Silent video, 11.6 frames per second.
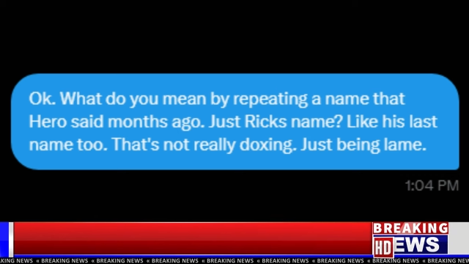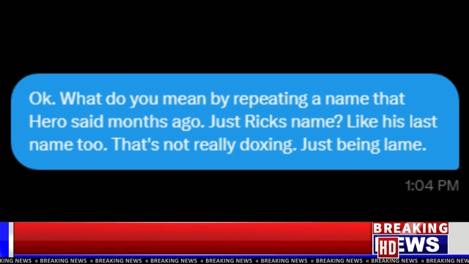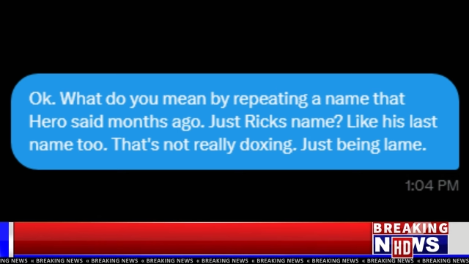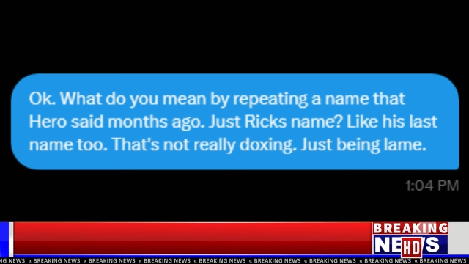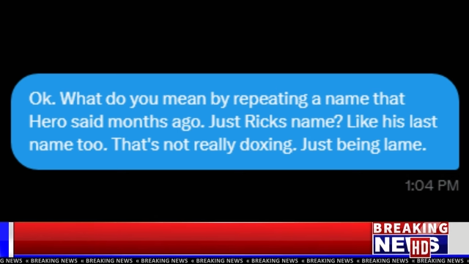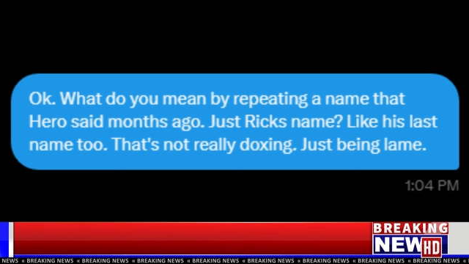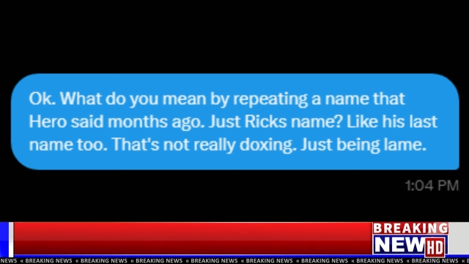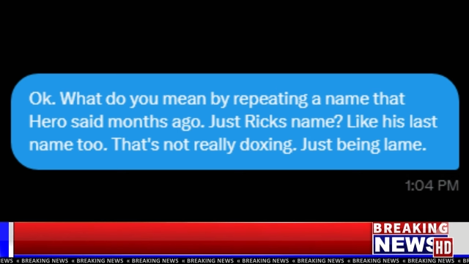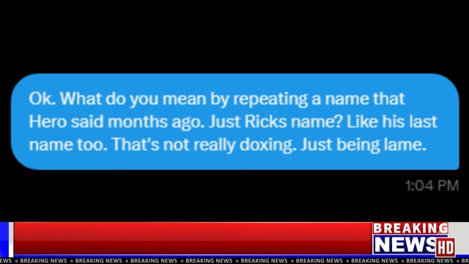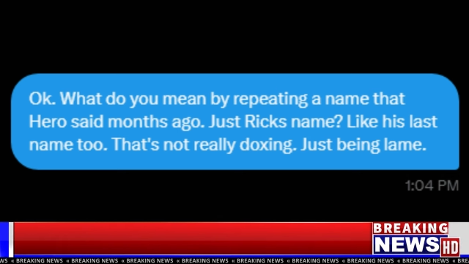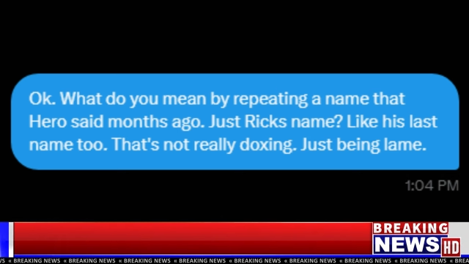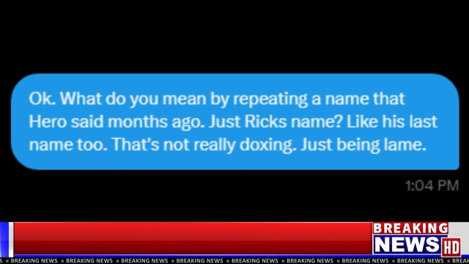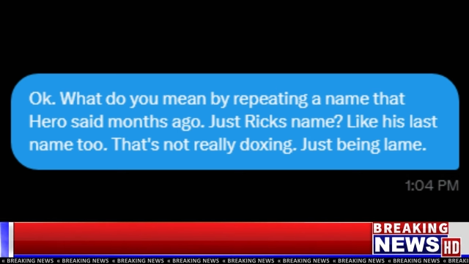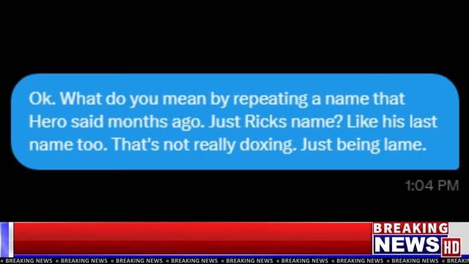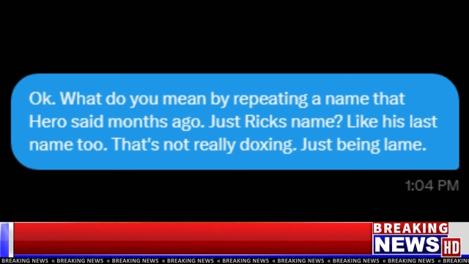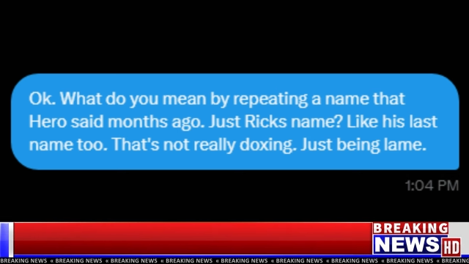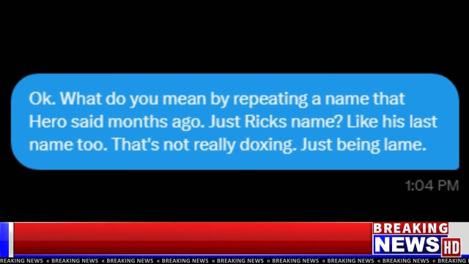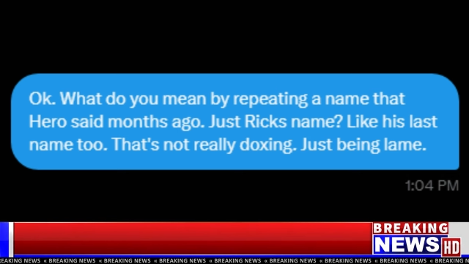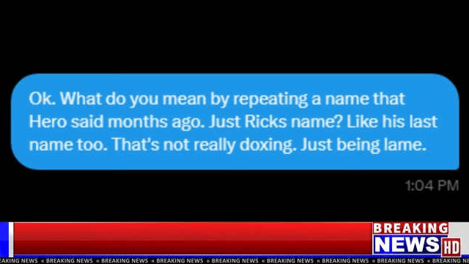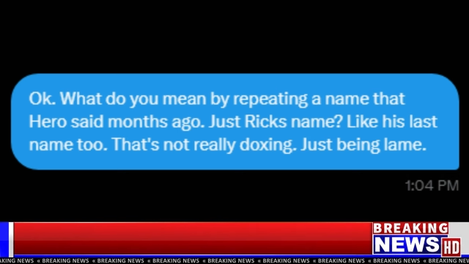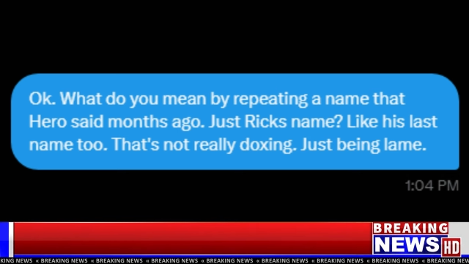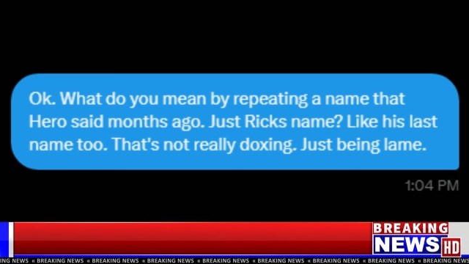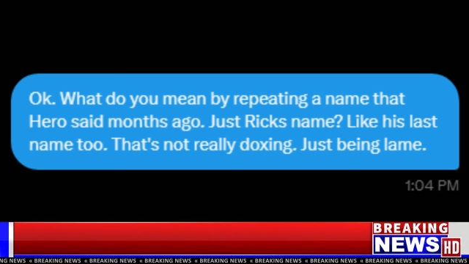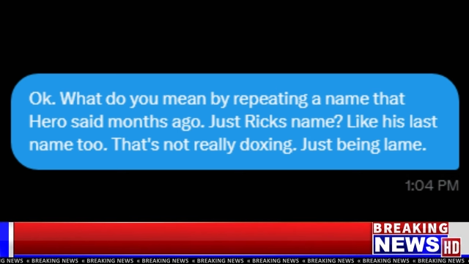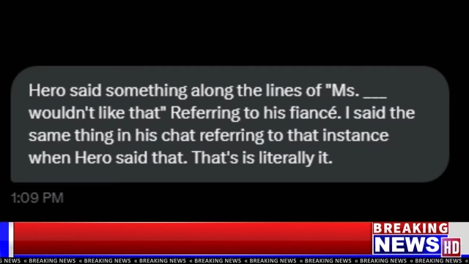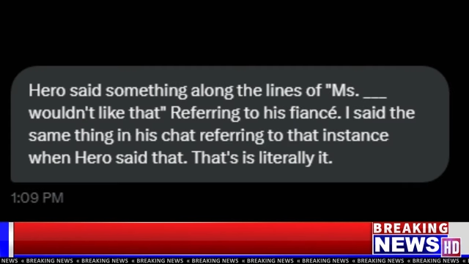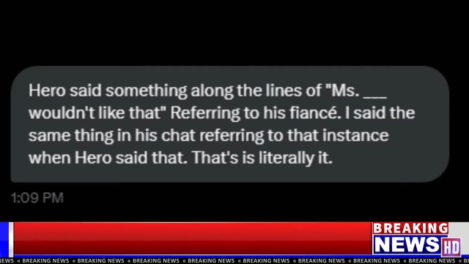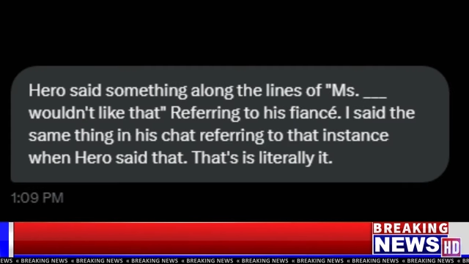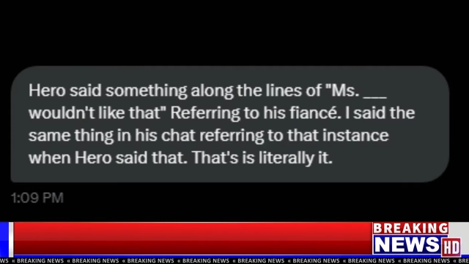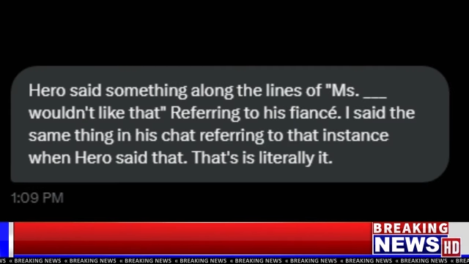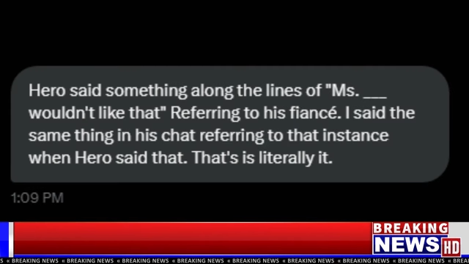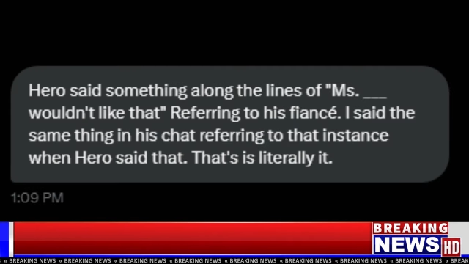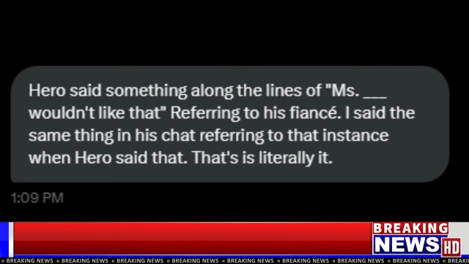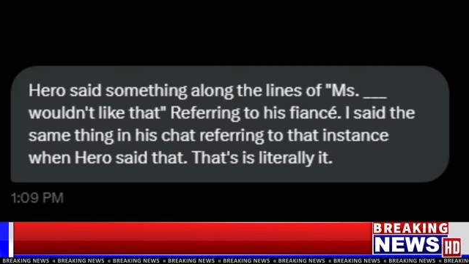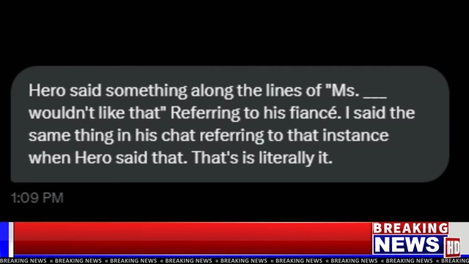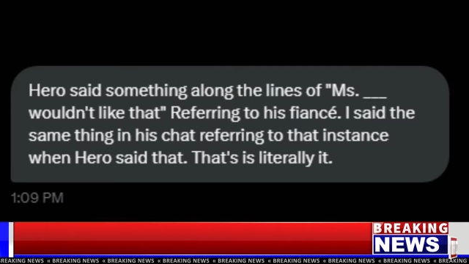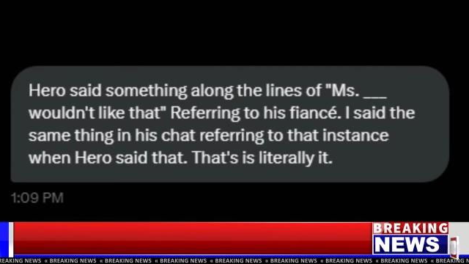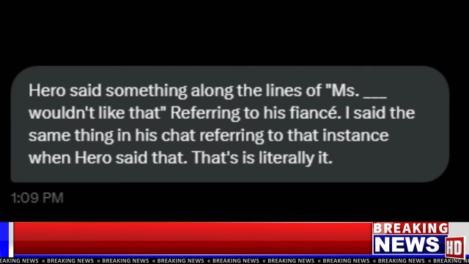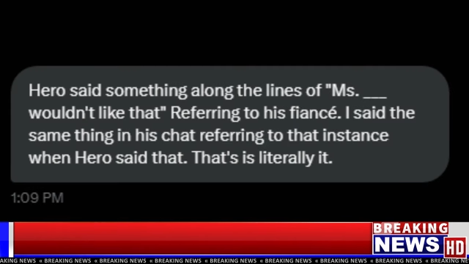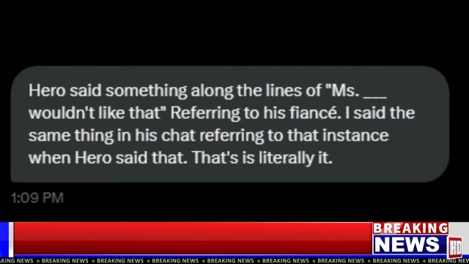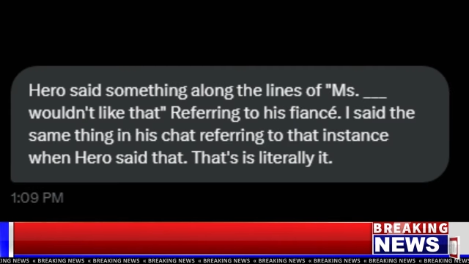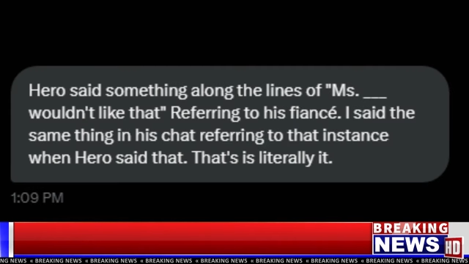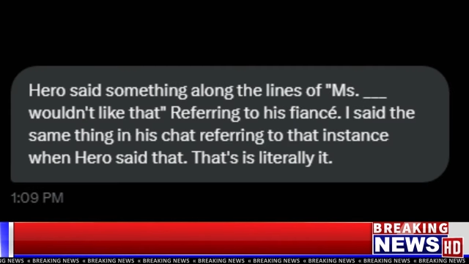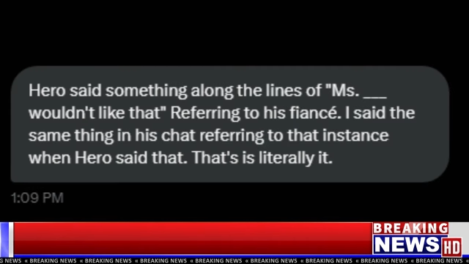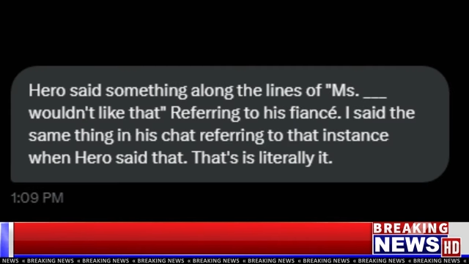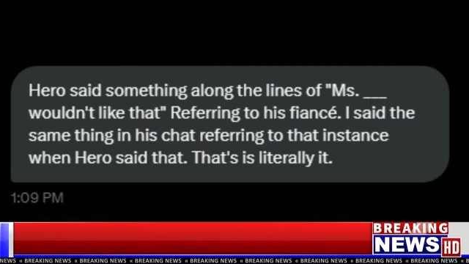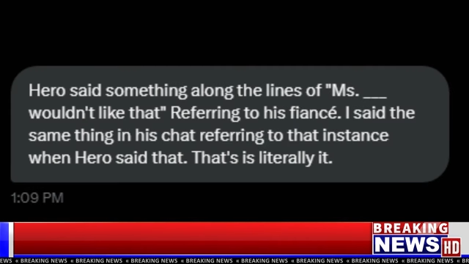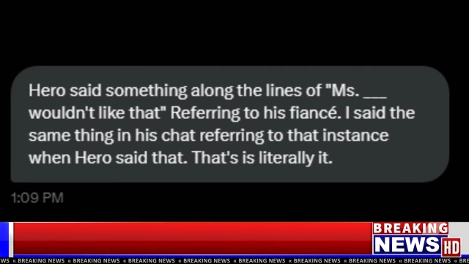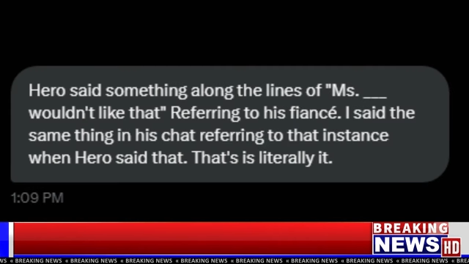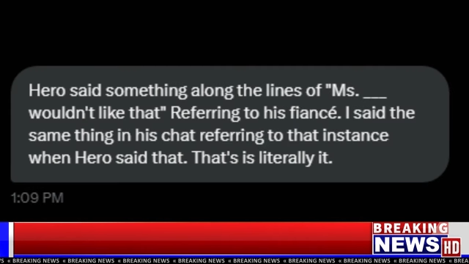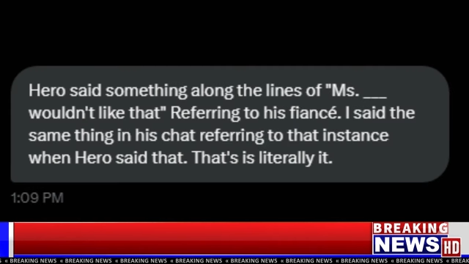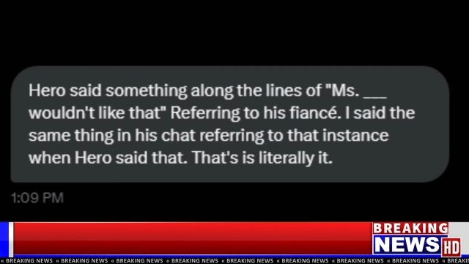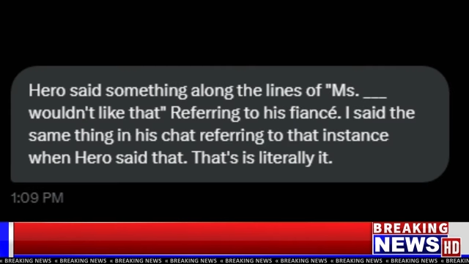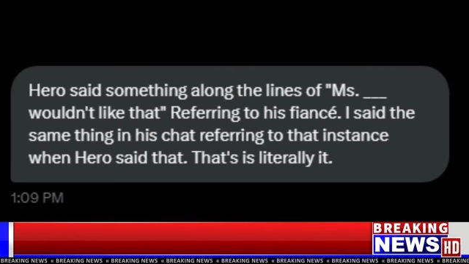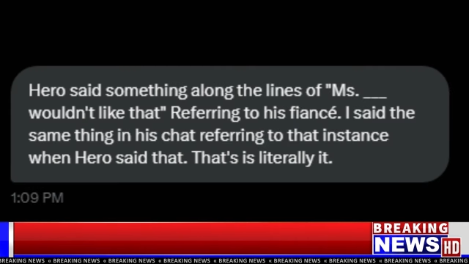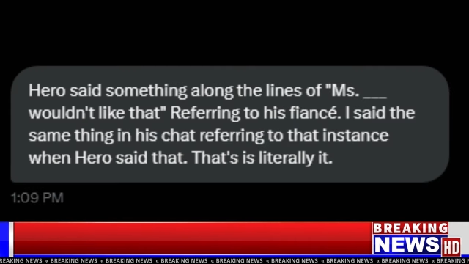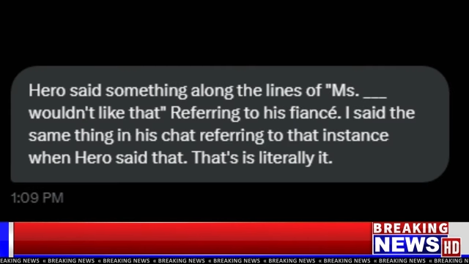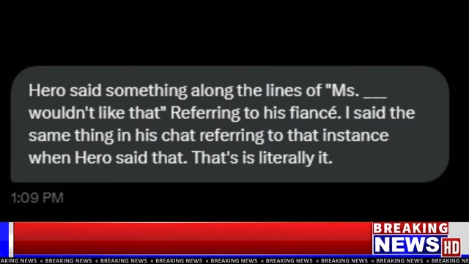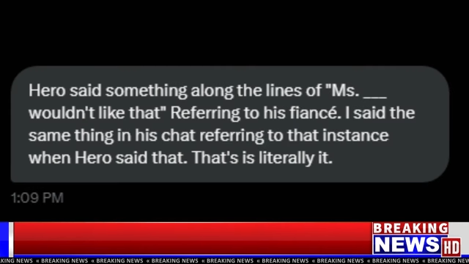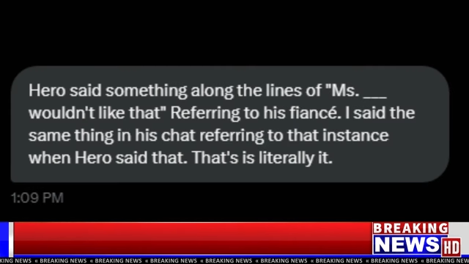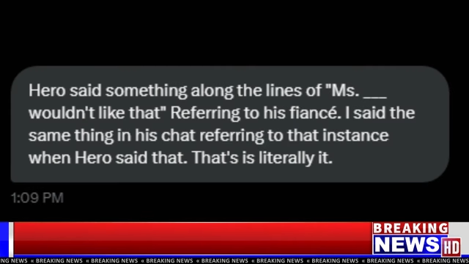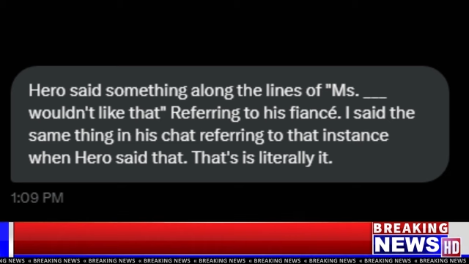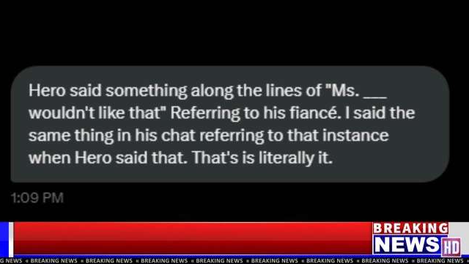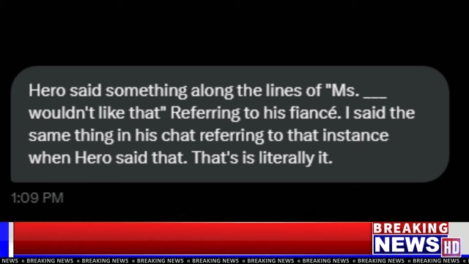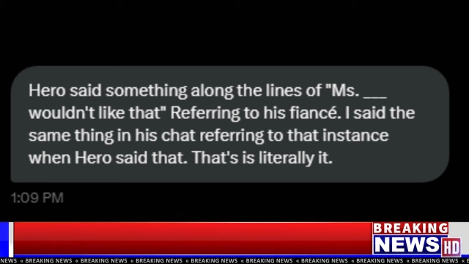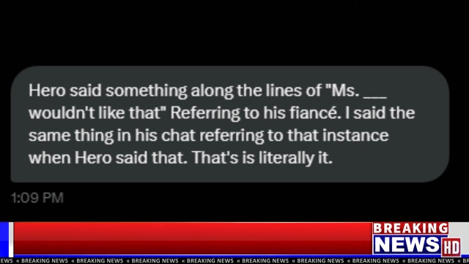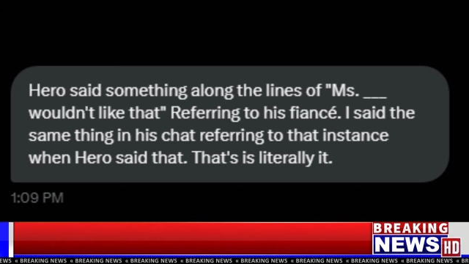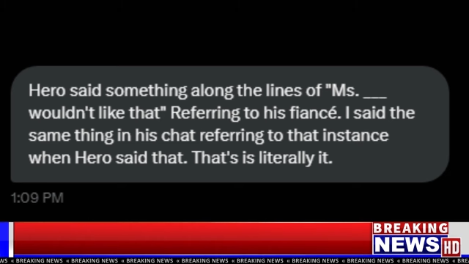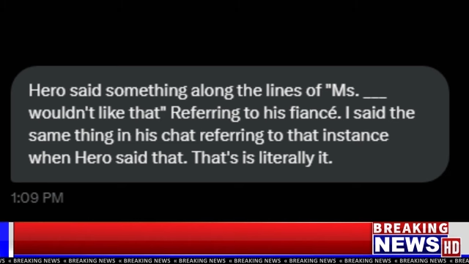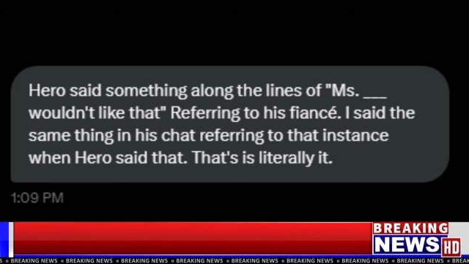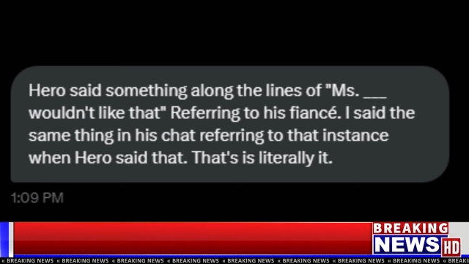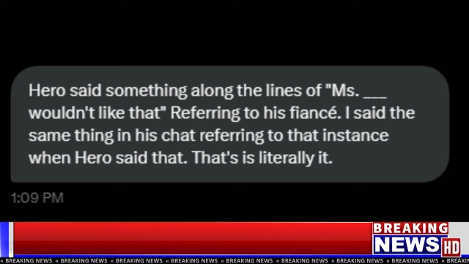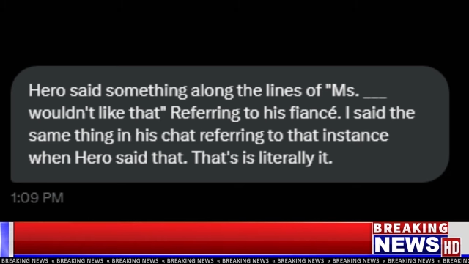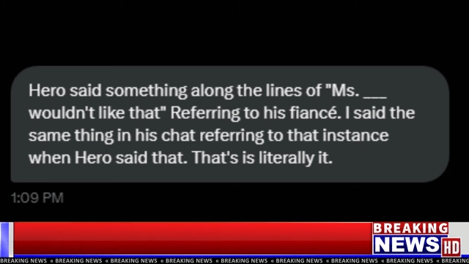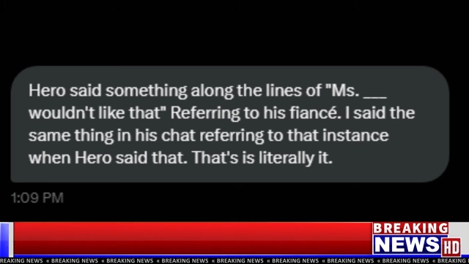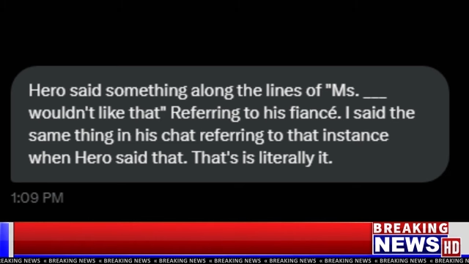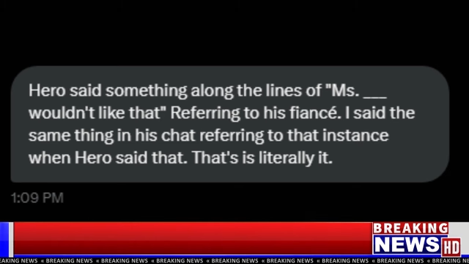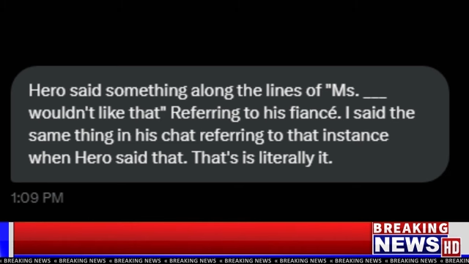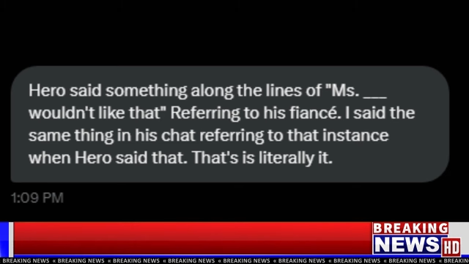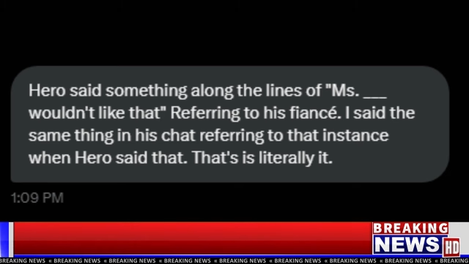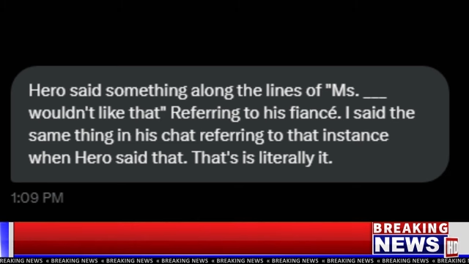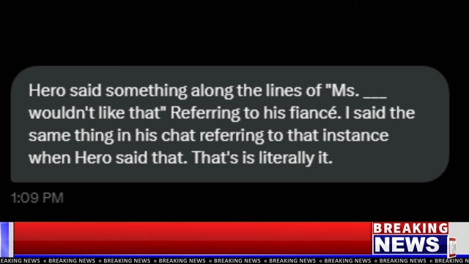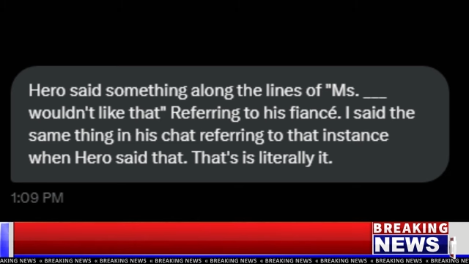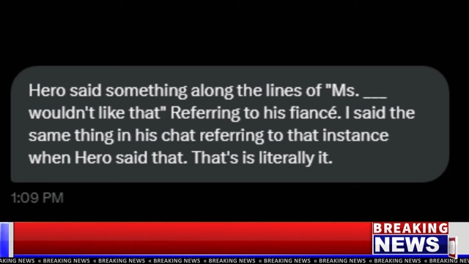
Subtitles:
[unreadable: no face in view]